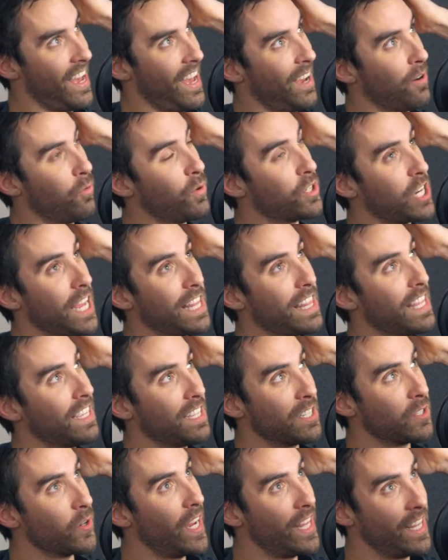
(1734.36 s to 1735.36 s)
Which I think
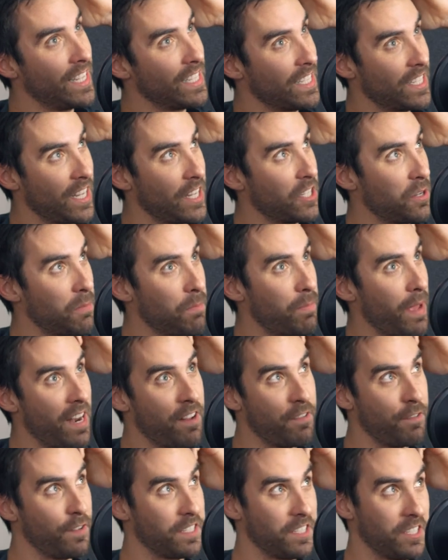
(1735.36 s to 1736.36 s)
is why there's such a
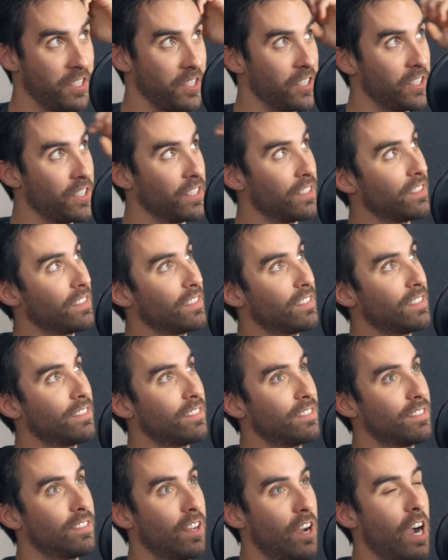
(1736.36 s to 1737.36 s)
benefit to.
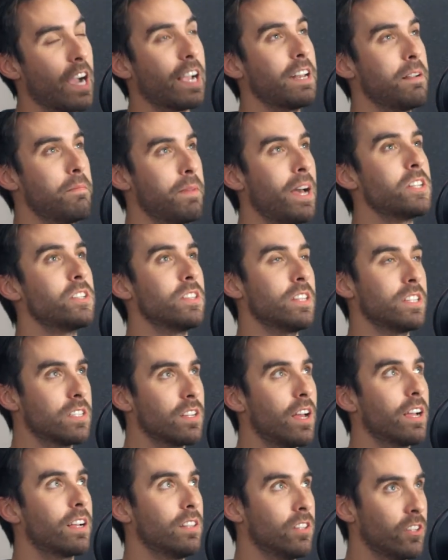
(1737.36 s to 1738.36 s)
I can imagine the
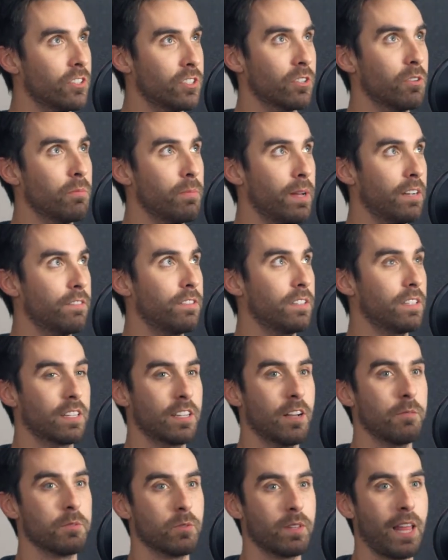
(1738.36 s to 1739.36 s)
psychological benefit that
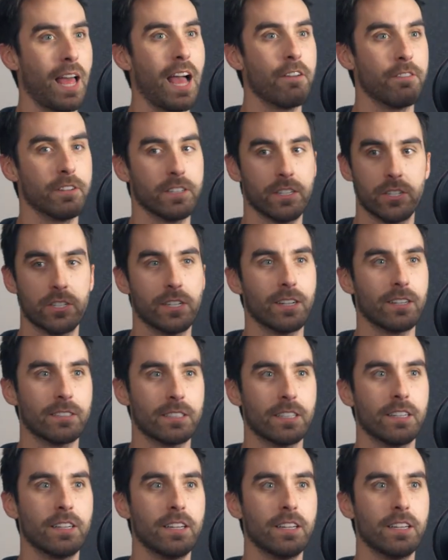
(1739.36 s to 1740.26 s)
comes with having a shelter,